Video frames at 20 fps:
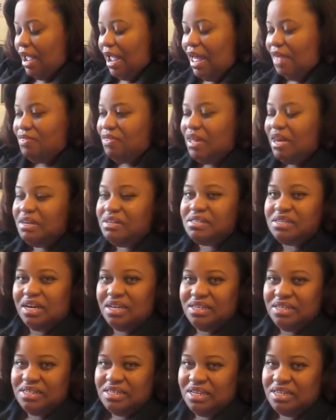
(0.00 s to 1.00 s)
and then it's
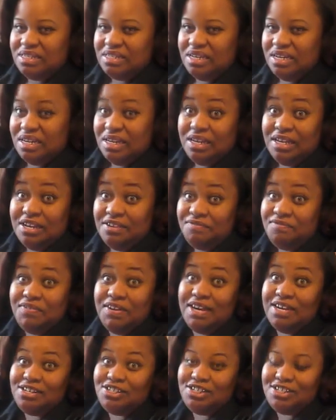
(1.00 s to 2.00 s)
got a zesty, clean
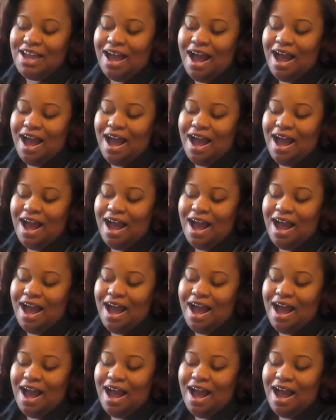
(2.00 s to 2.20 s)
finish.